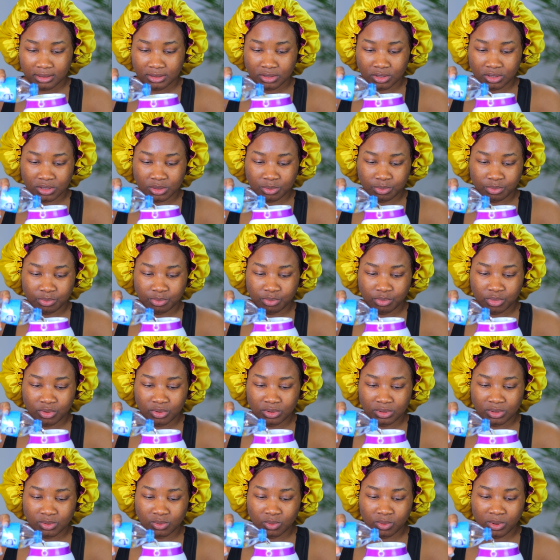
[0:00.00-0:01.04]
Just
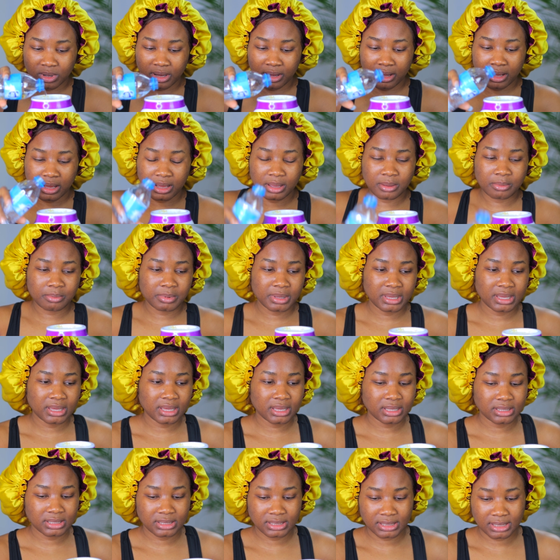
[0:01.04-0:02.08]
put water a
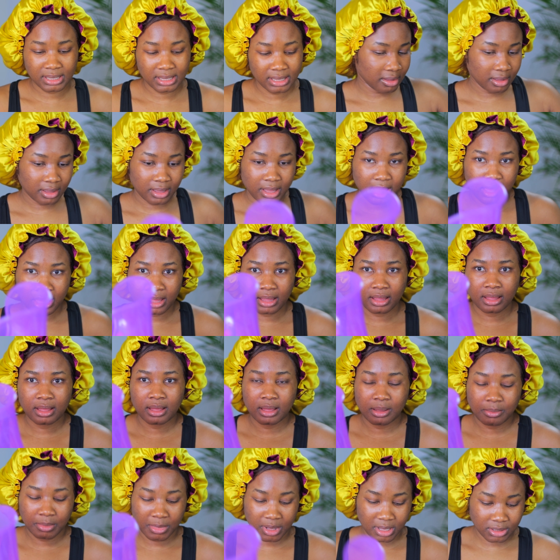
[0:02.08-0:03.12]
bit, then
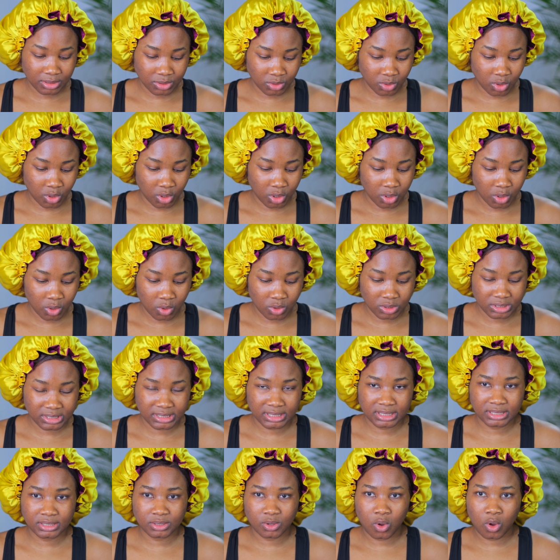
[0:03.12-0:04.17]
I'm going to close
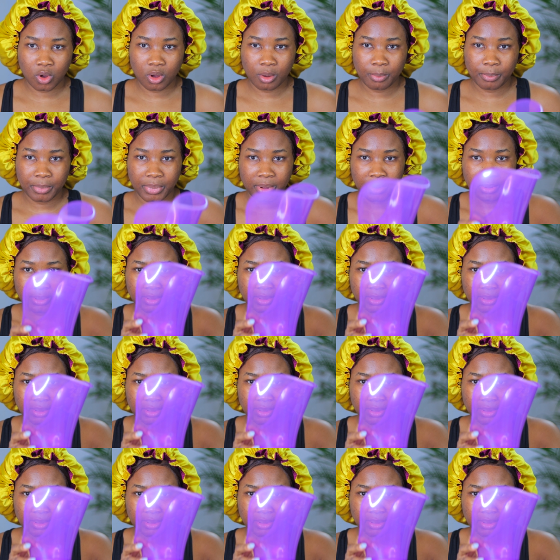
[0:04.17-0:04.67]
it up.